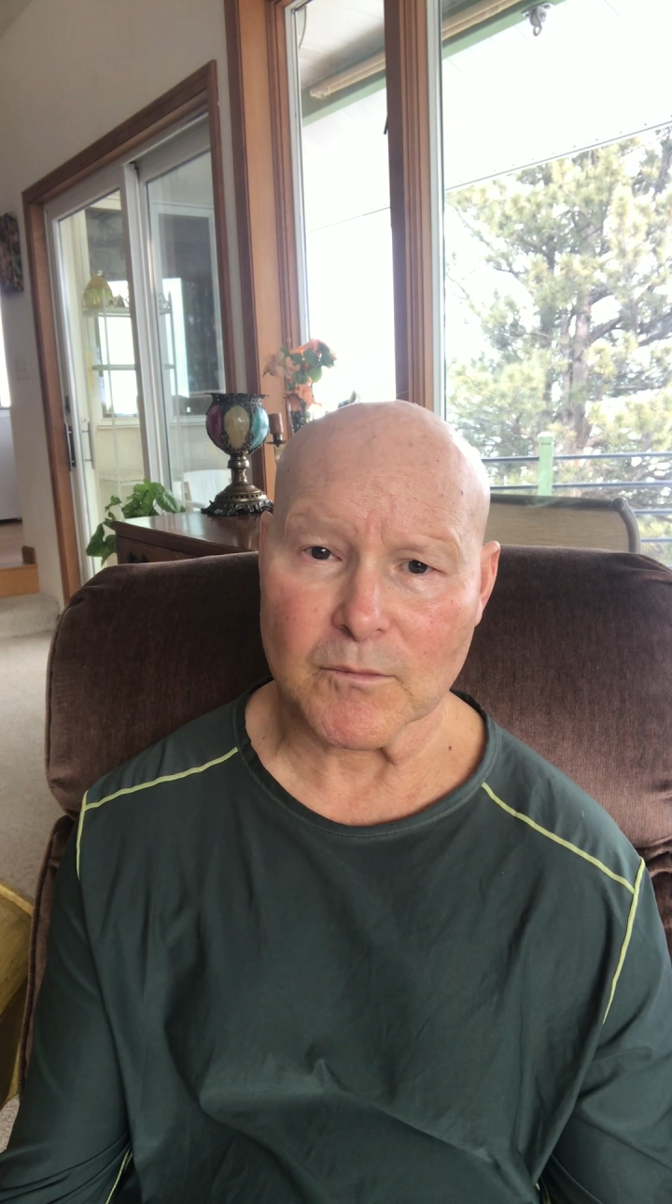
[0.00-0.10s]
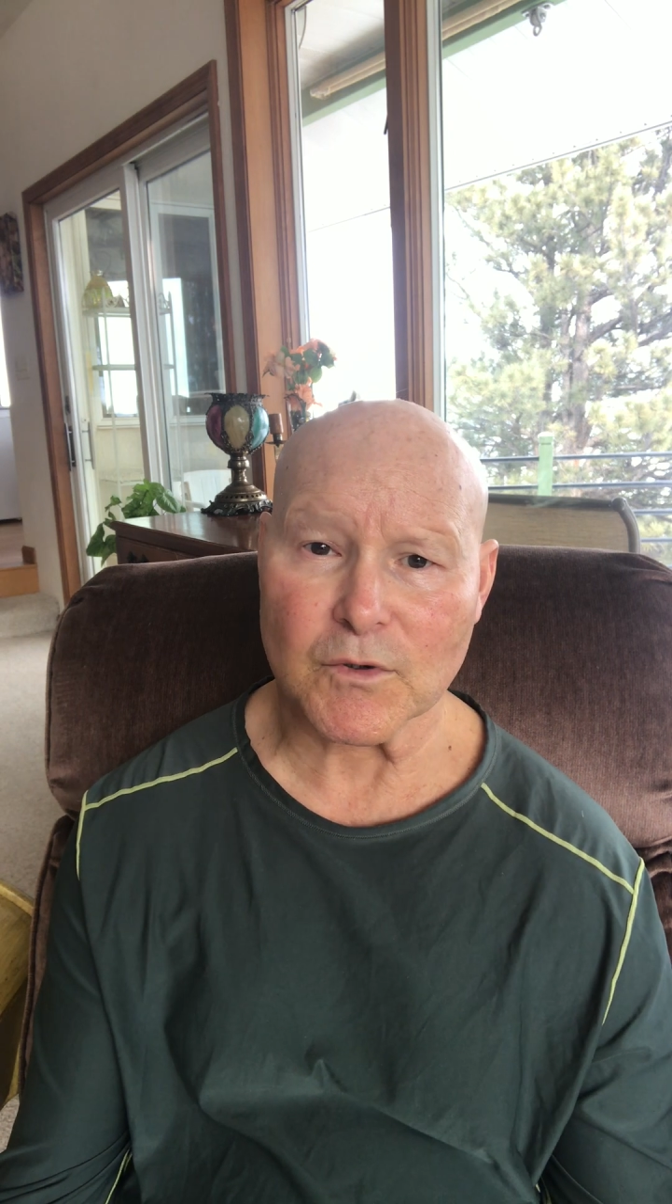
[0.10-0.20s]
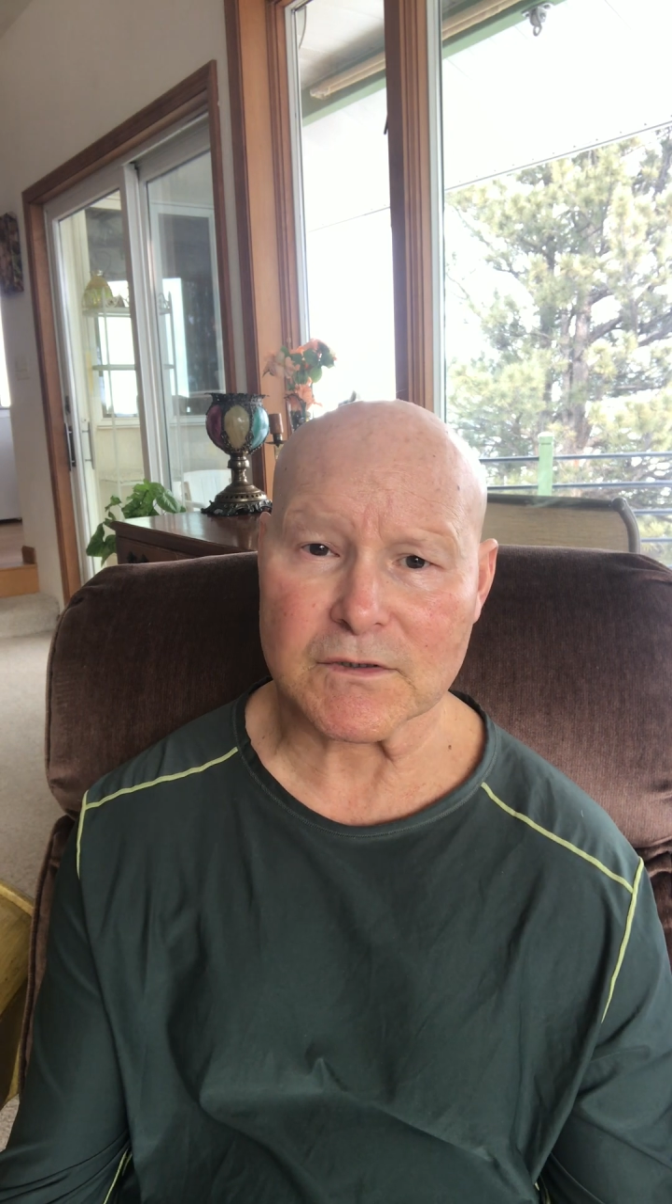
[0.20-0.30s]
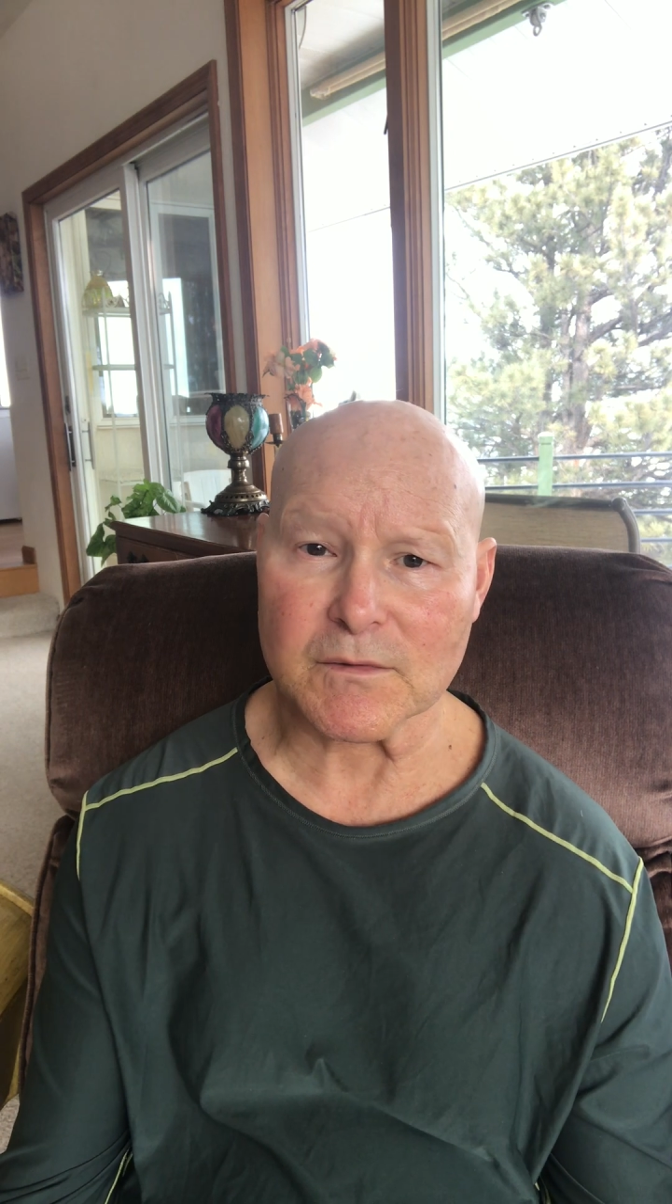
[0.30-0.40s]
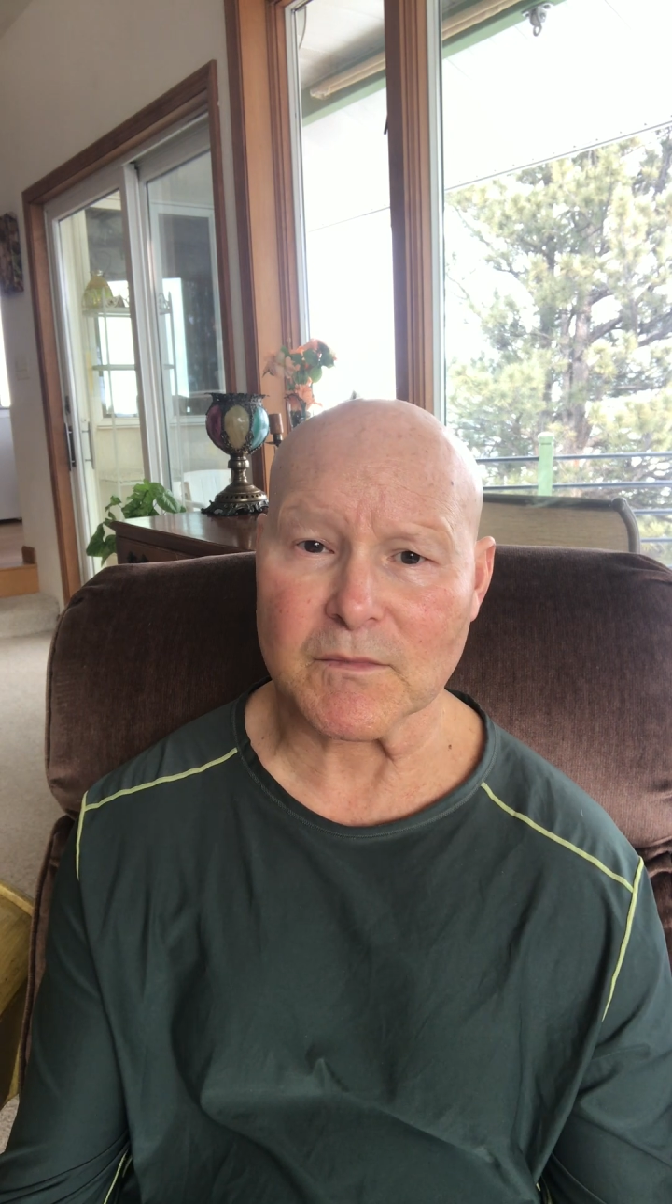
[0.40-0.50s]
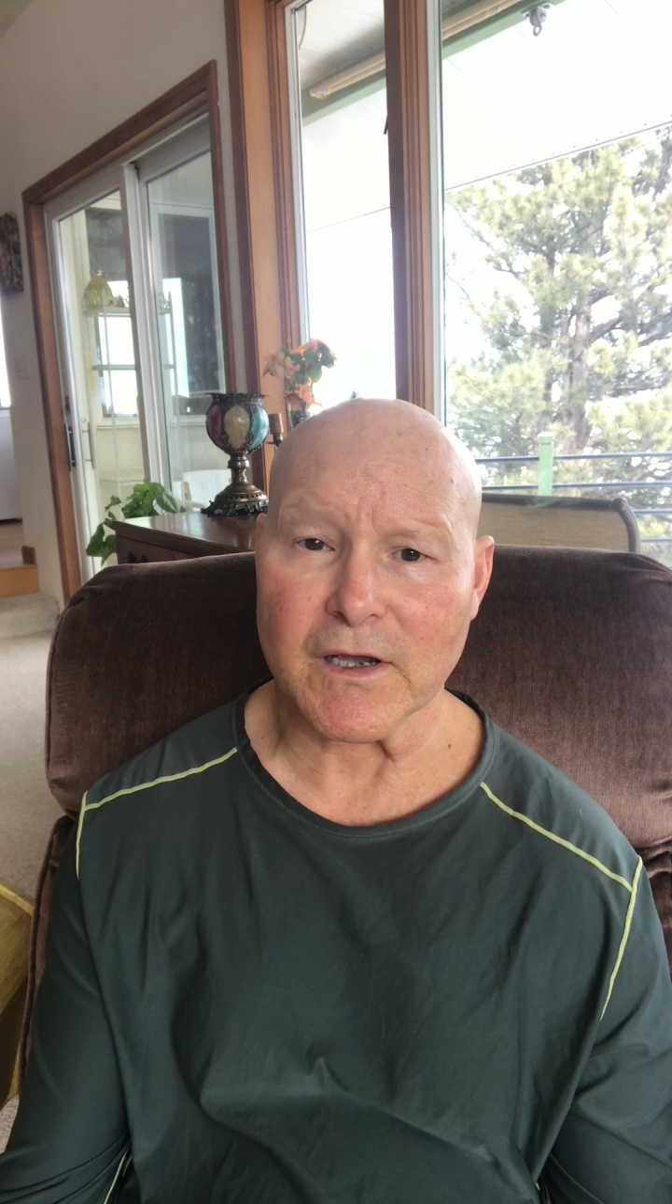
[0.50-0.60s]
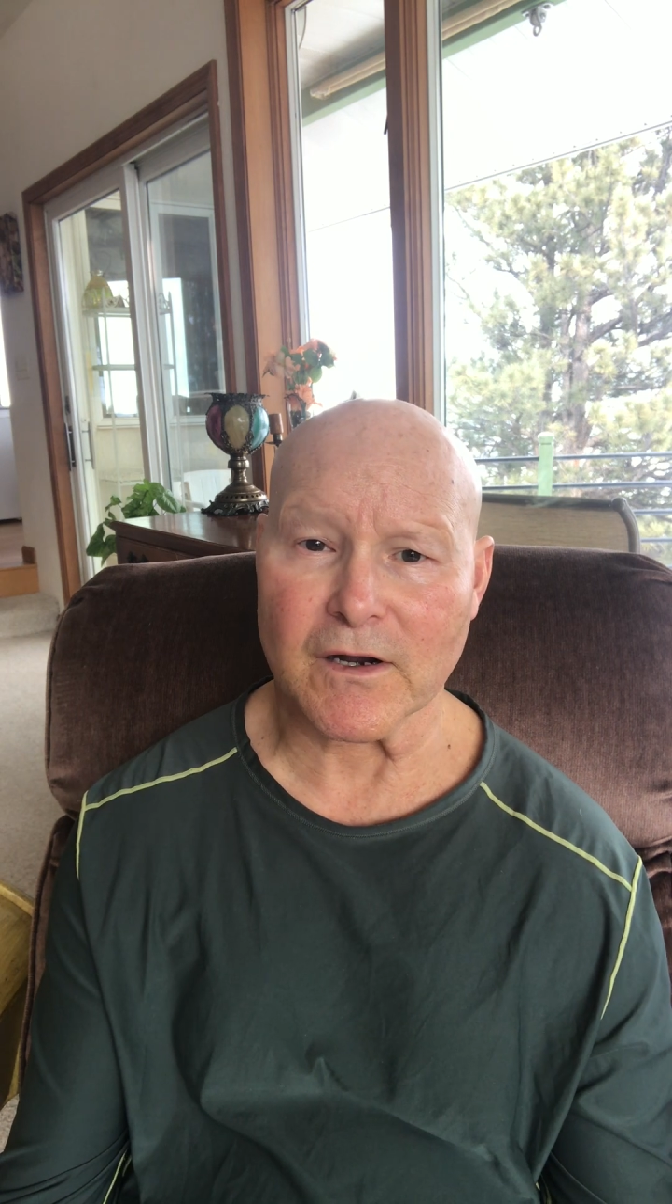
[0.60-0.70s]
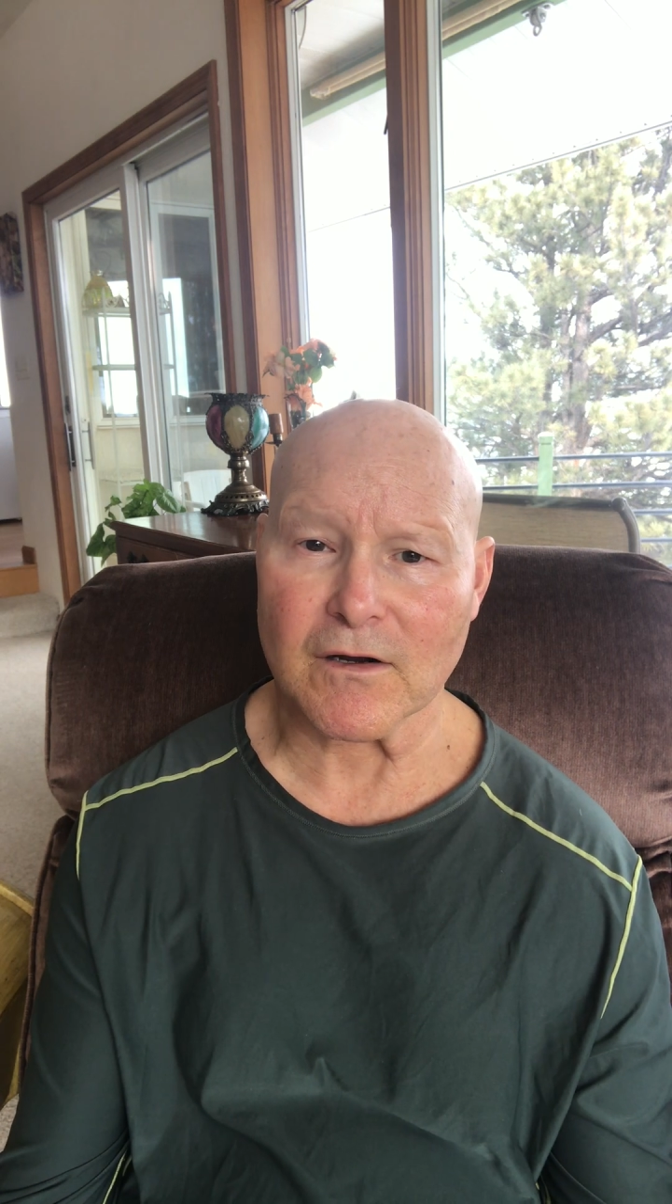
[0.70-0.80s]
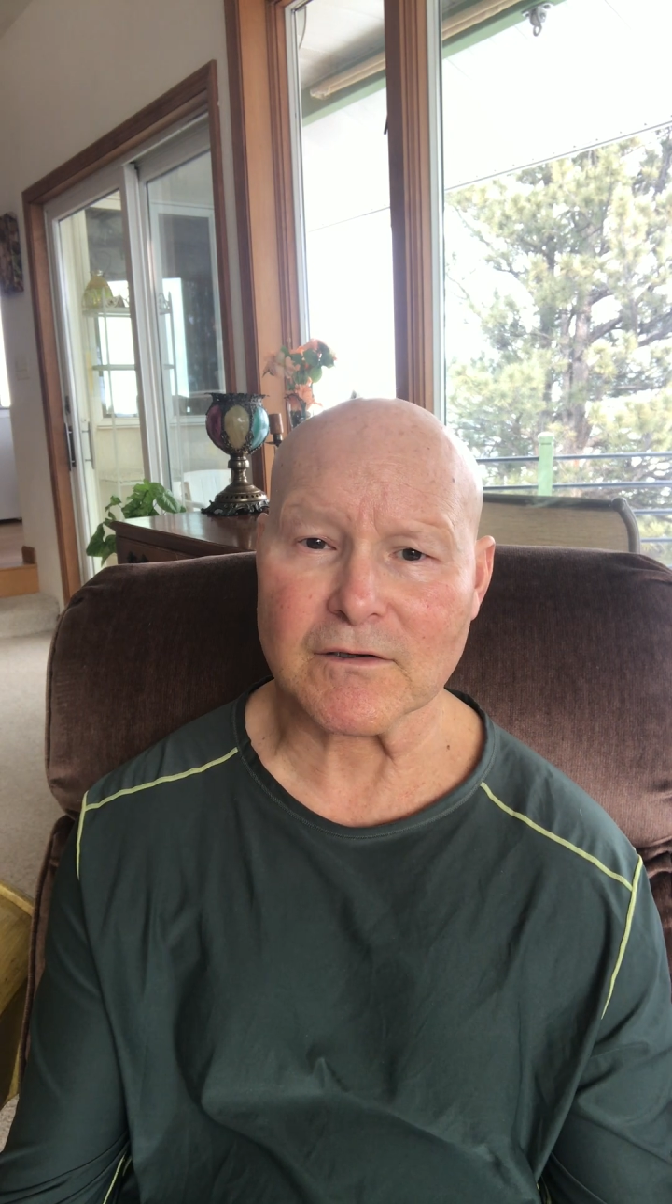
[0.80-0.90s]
puts them there,